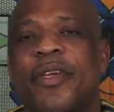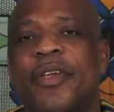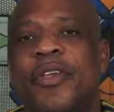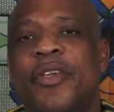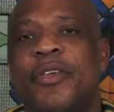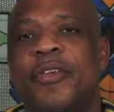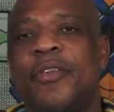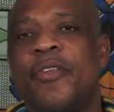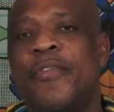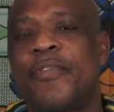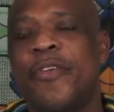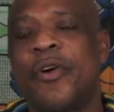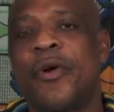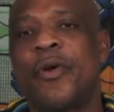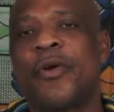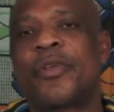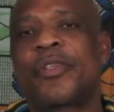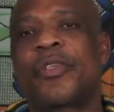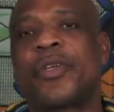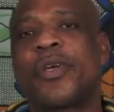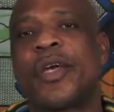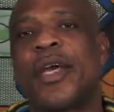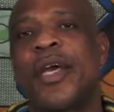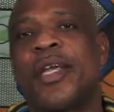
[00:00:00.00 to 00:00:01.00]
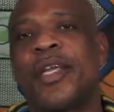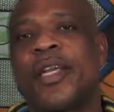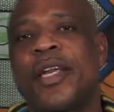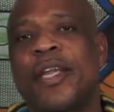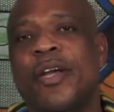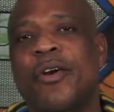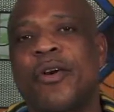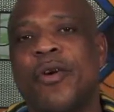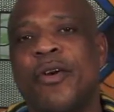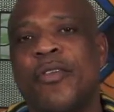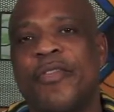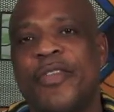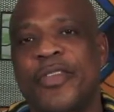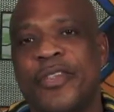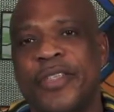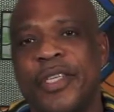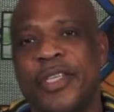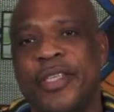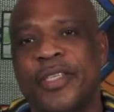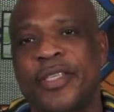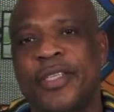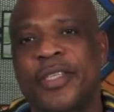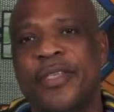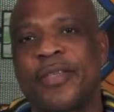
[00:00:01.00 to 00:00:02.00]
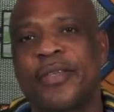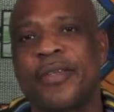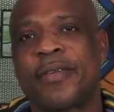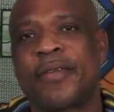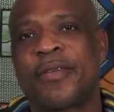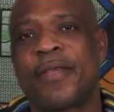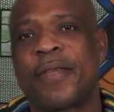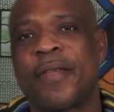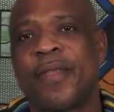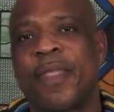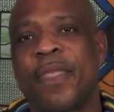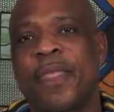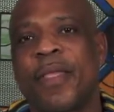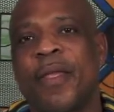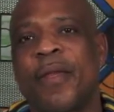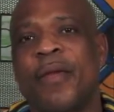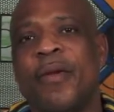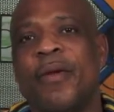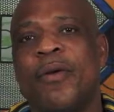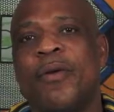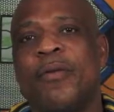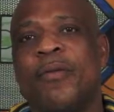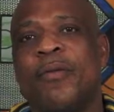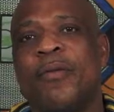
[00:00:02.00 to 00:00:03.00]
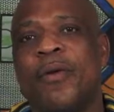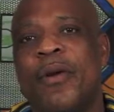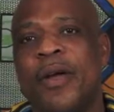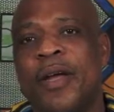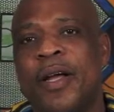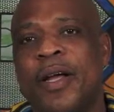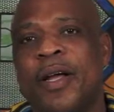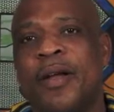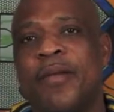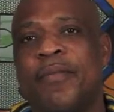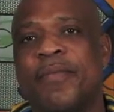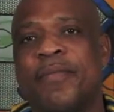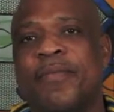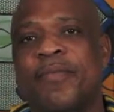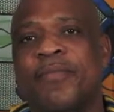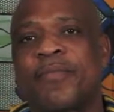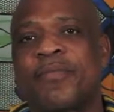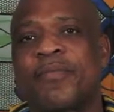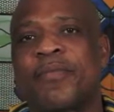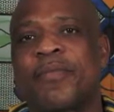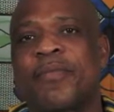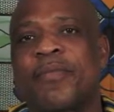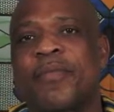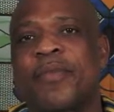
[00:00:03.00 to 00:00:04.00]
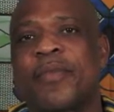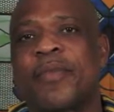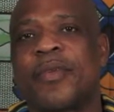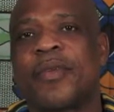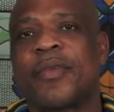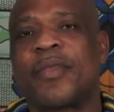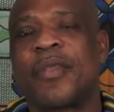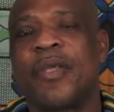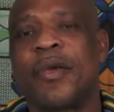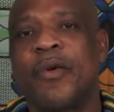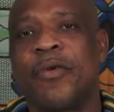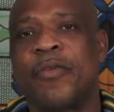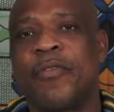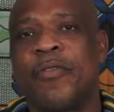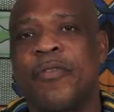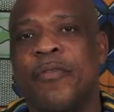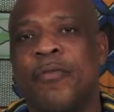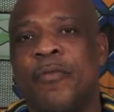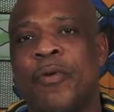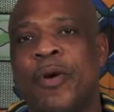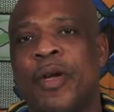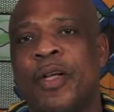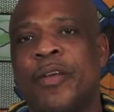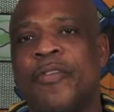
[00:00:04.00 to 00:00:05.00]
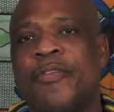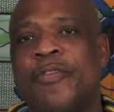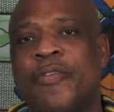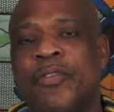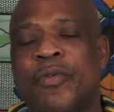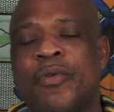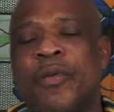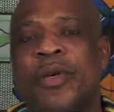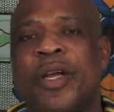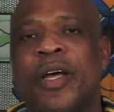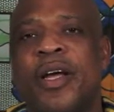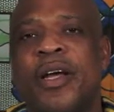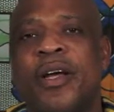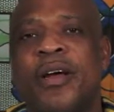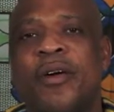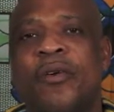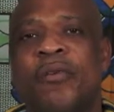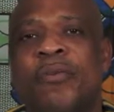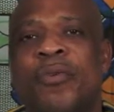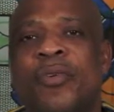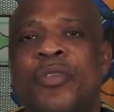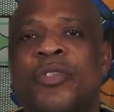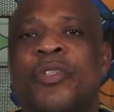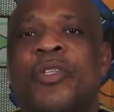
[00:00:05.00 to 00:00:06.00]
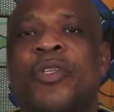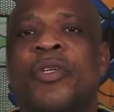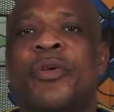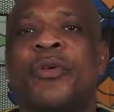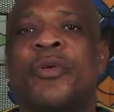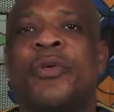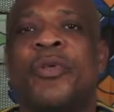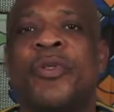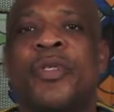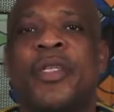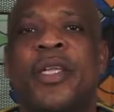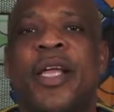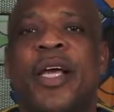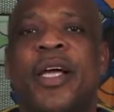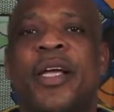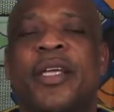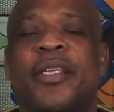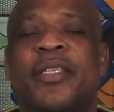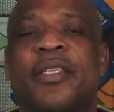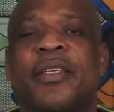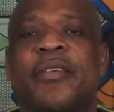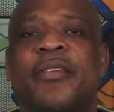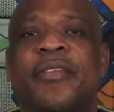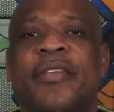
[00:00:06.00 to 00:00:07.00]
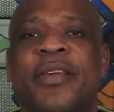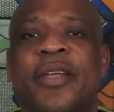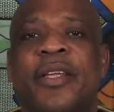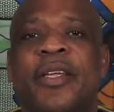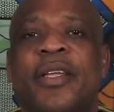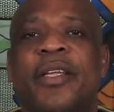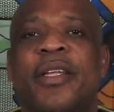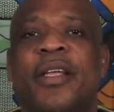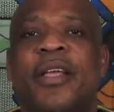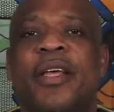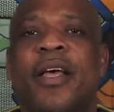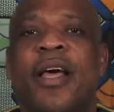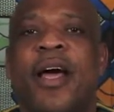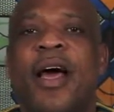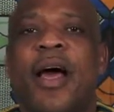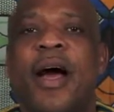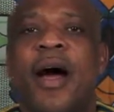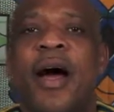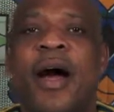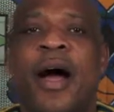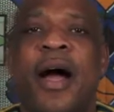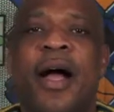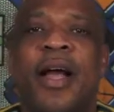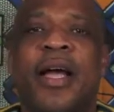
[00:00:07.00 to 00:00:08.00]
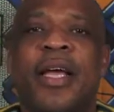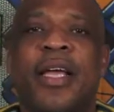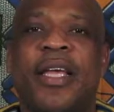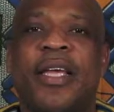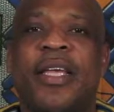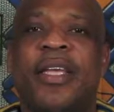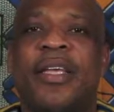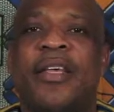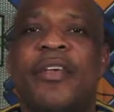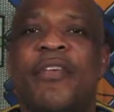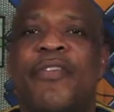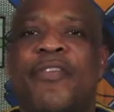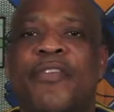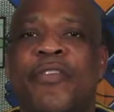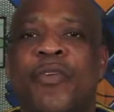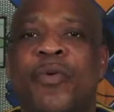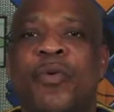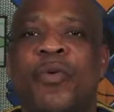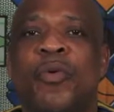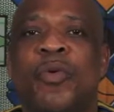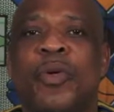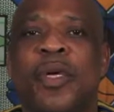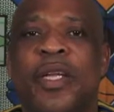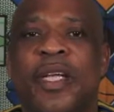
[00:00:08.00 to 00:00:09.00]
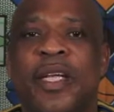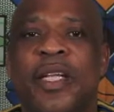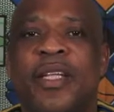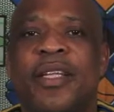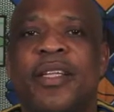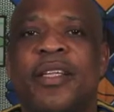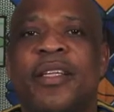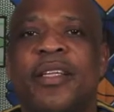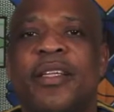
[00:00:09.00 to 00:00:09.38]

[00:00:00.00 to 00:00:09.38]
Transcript: You've also had in a conversation where the word funa was used negatively, angifuni.